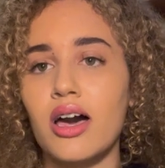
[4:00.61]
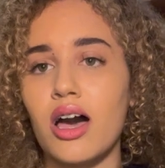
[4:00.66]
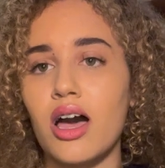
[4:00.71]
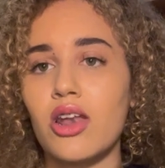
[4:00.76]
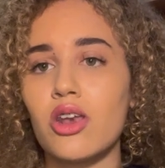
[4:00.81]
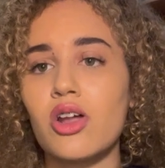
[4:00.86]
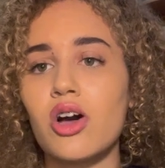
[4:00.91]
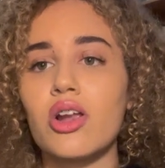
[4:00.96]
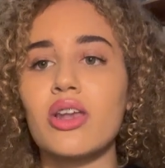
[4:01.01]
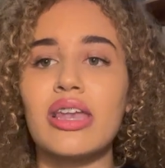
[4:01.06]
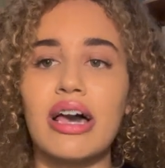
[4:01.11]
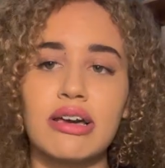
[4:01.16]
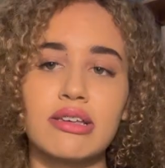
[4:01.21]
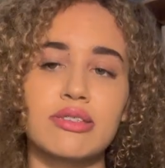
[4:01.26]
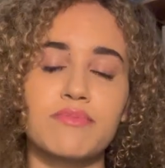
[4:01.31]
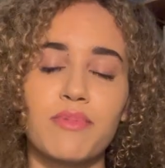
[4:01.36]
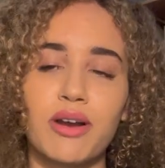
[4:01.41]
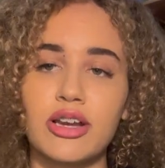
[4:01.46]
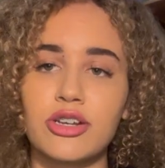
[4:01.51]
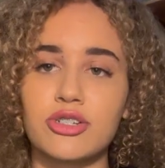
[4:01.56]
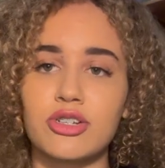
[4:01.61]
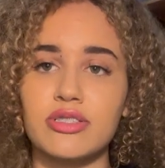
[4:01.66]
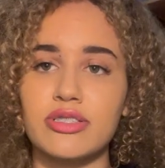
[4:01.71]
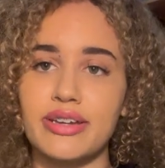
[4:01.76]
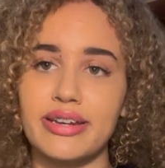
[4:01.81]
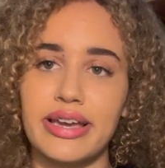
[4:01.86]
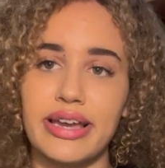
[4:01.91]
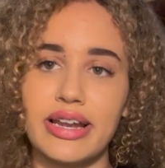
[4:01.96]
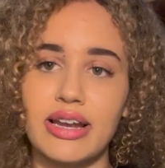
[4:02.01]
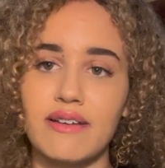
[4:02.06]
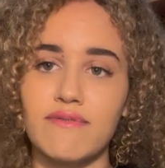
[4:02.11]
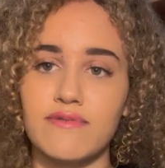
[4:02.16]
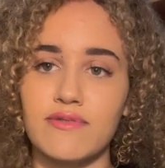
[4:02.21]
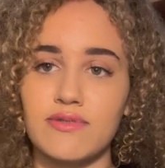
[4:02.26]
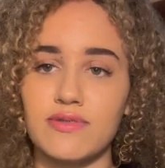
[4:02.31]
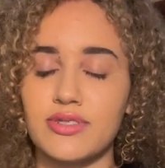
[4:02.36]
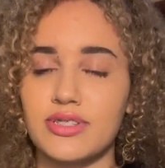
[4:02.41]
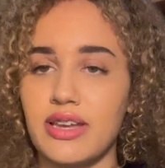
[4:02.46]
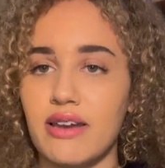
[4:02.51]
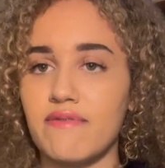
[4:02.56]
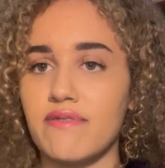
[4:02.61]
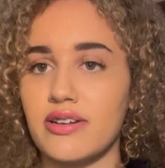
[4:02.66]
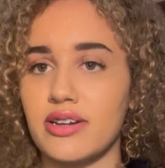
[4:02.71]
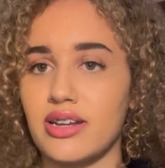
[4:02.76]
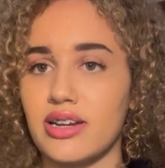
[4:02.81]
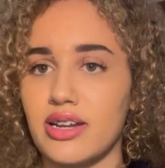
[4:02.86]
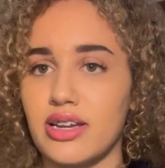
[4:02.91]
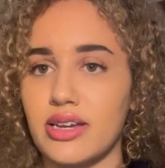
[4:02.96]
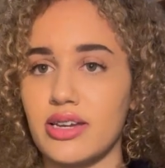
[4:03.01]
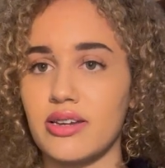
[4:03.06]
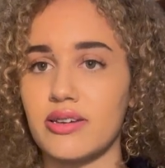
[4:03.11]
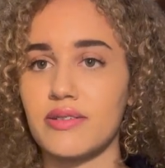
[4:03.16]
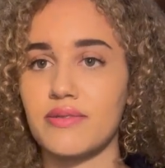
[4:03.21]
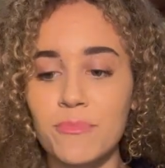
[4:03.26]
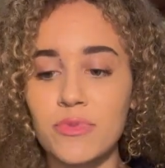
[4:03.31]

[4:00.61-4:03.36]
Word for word: a lot less pressure than A-levels, definitely.